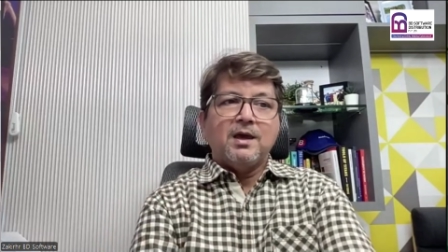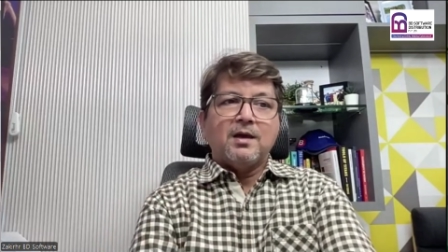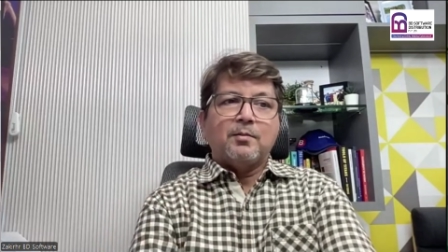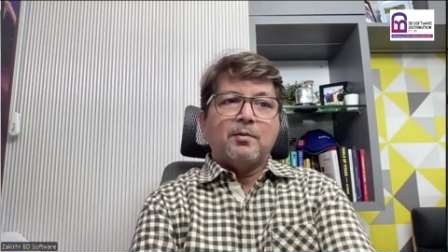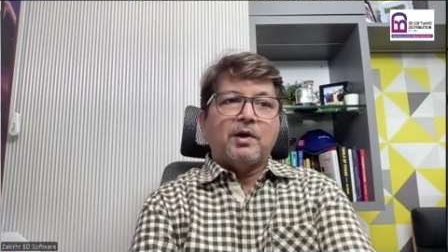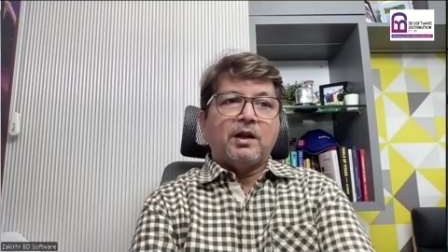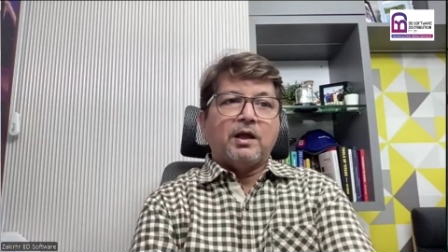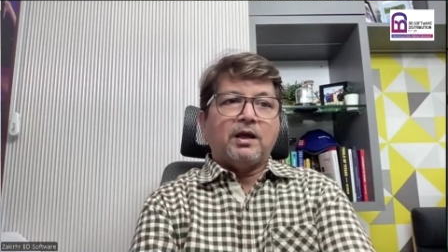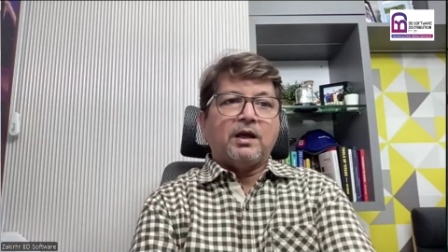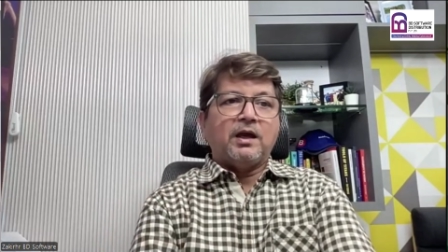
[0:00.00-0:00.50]

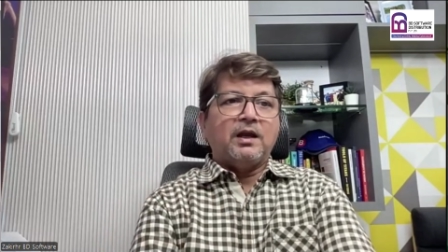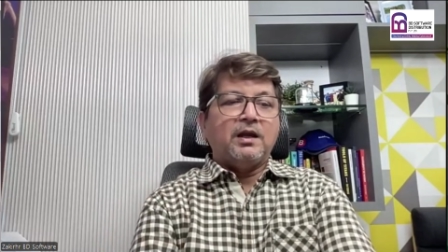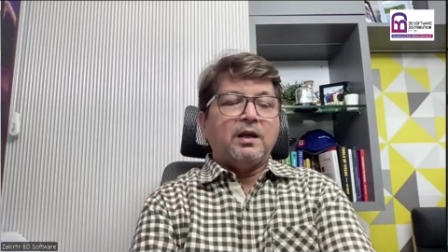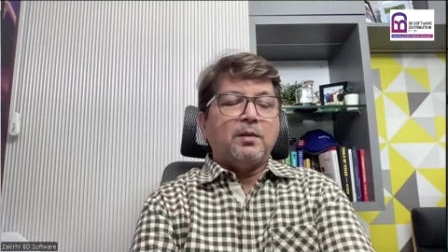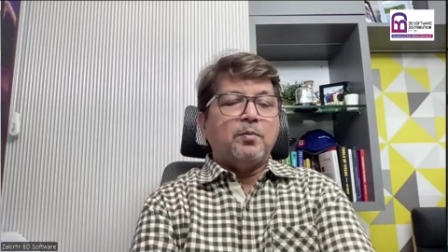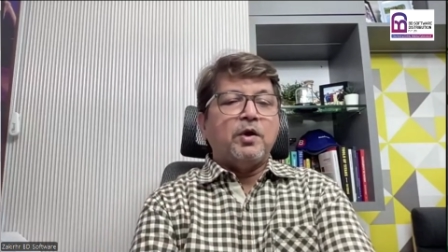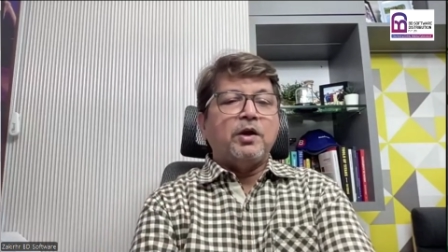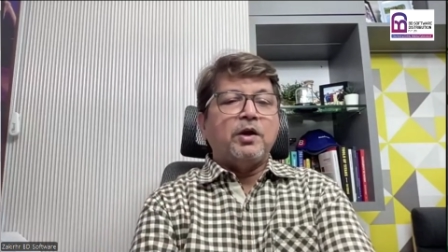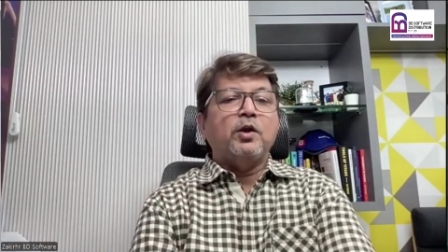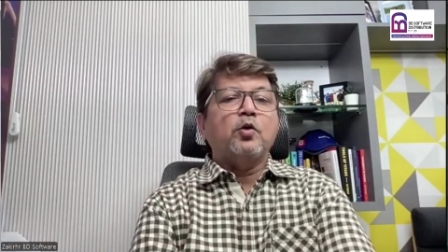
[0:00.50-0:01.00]
But again,
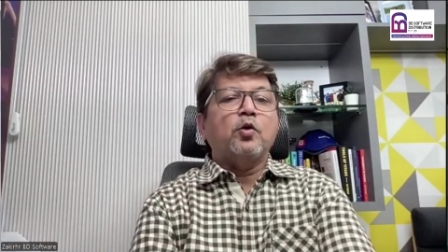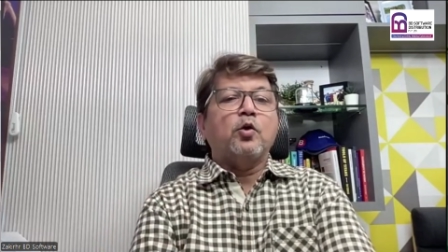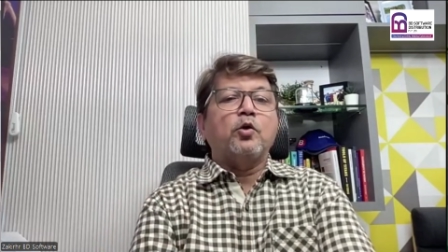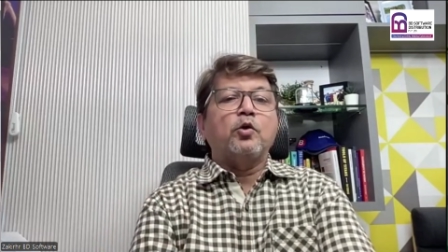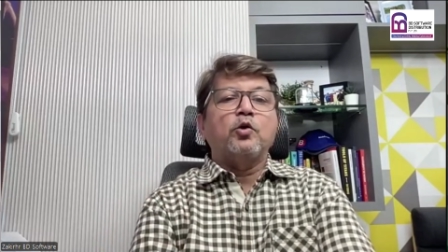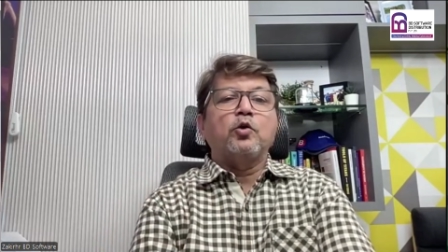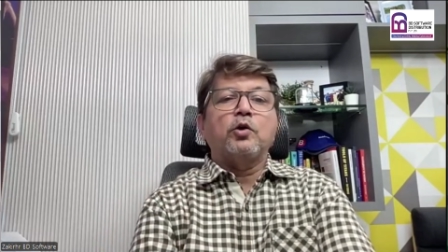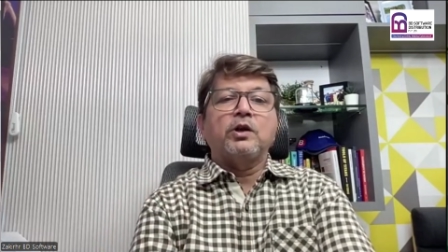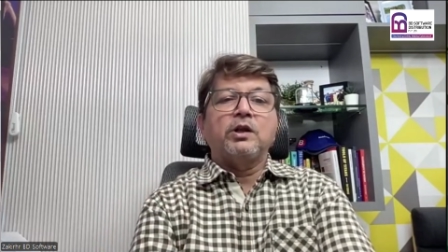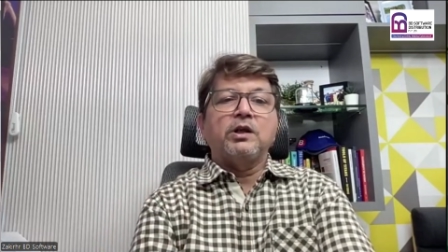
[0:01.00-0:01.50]
depending on
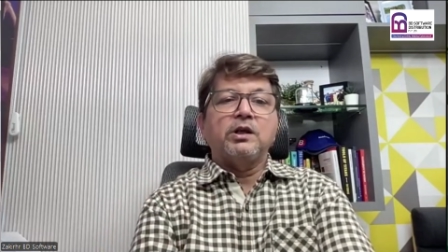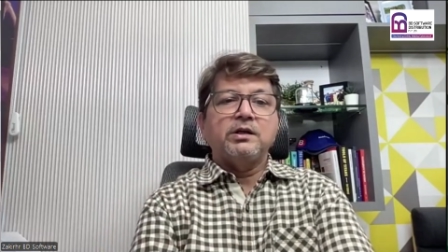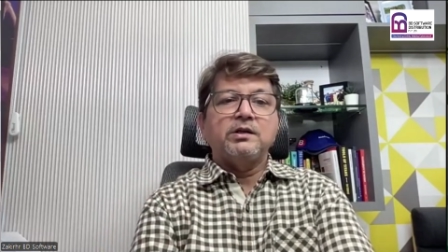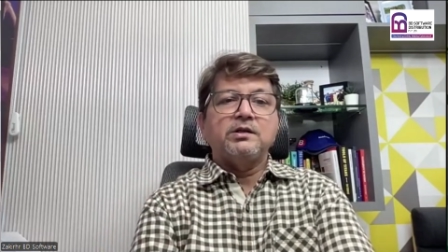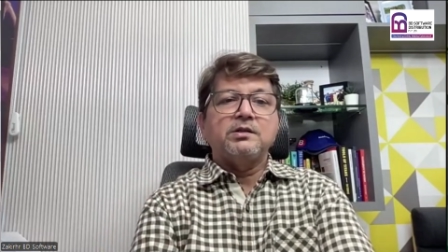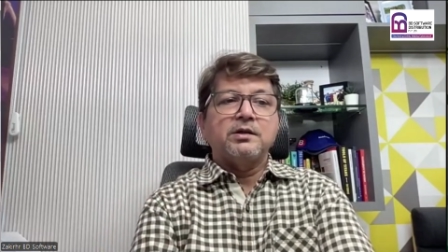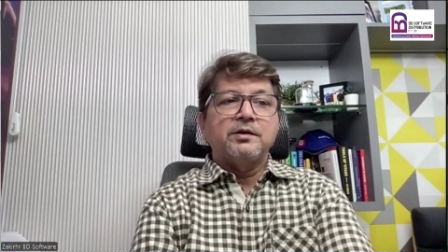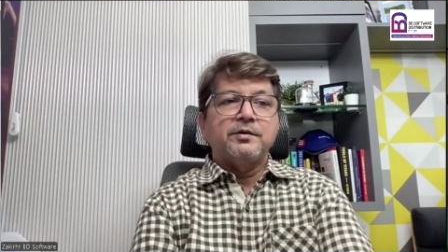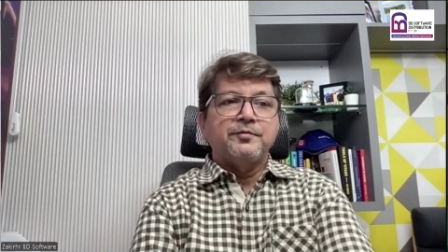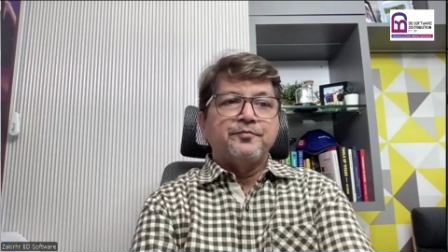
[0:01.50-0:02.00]
your
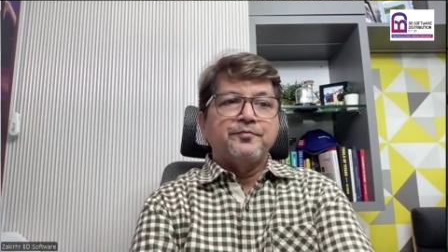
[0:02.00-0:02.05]
needs,